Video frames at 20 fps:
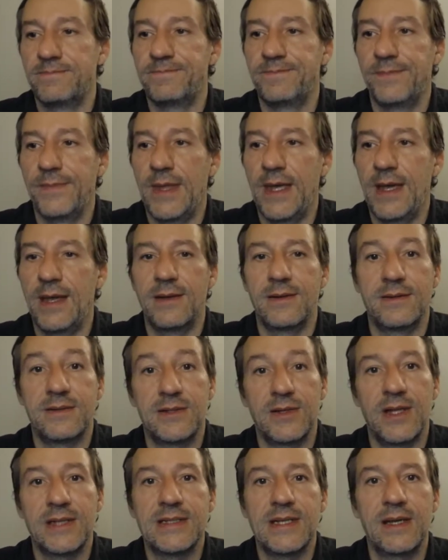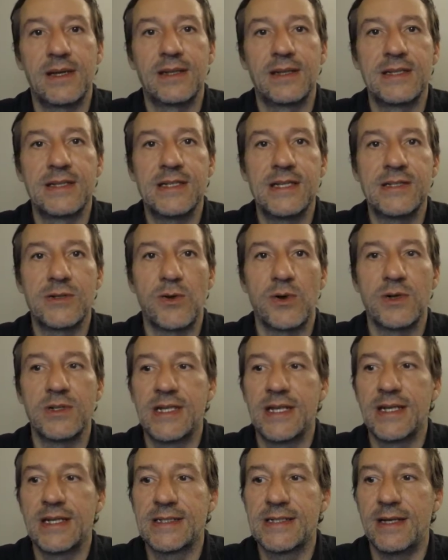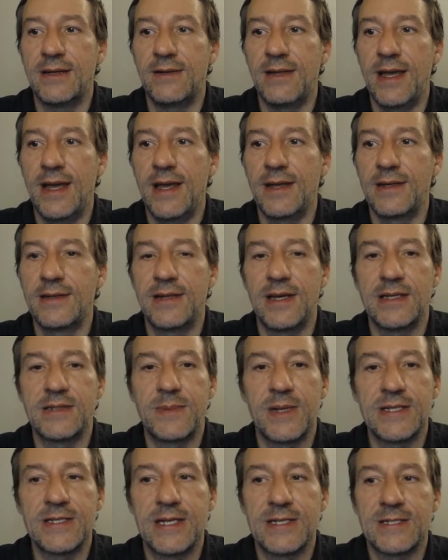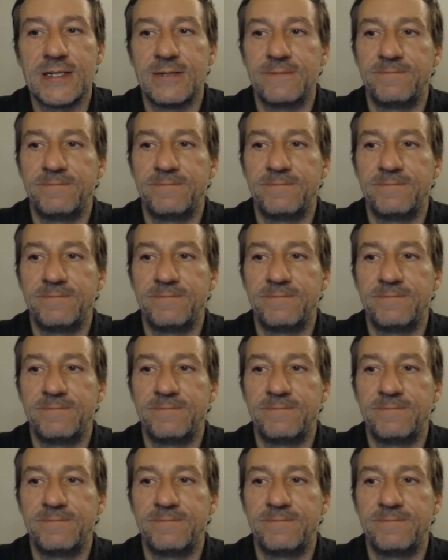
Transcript: And so that's how you get the z-scores in Excel and SPSS.